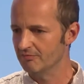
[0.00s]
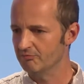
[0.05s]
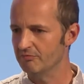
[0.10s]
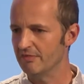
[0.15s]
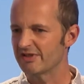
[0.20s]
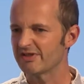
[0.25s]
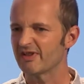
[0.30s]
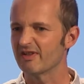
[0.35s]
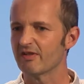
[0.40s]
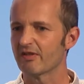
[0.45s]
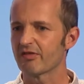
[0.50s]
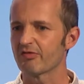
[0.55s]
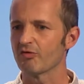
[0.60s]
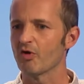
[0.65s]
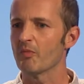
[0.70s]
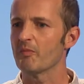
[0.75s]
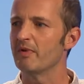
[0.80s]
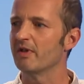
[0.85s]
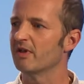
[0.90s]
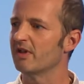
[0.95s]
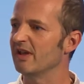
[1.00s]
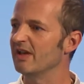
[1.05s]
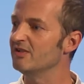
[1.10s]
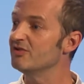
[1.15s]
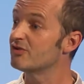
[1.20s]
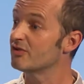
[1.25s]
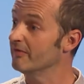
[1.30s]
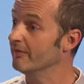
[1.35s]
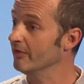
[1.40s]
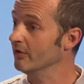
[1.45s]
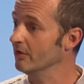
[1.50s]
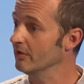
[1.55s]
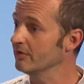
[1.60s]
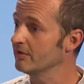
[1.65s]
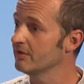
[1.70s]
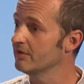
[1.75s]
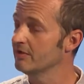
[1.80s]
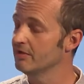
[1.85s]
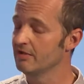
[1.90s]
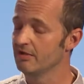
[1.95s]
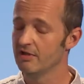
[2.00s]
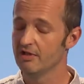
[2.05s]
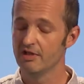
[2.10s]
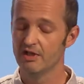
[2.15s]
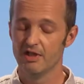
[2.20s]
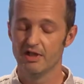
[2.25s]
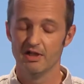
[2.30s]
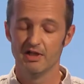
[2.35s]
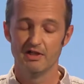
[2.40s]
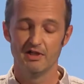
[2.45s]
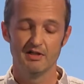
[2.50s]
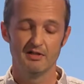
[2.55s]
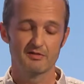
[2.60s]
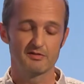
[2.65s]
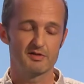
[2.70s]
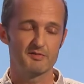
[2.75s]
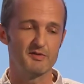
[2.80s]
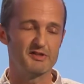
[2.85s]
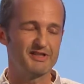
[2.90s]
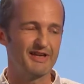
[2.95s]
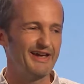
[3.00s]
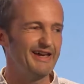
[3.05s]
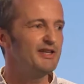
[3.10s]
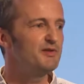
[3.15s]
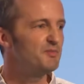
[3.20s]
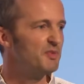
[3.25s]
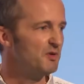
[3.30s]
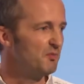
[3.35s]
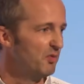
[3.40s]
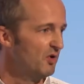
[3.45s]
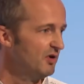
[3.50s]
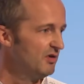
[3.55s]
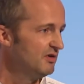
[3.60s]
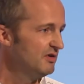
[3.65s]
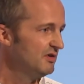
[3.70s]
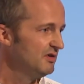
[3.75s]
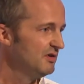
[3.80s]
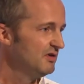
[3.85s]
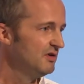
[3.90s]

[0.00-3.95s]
misanthropic introvert, which means I hate people.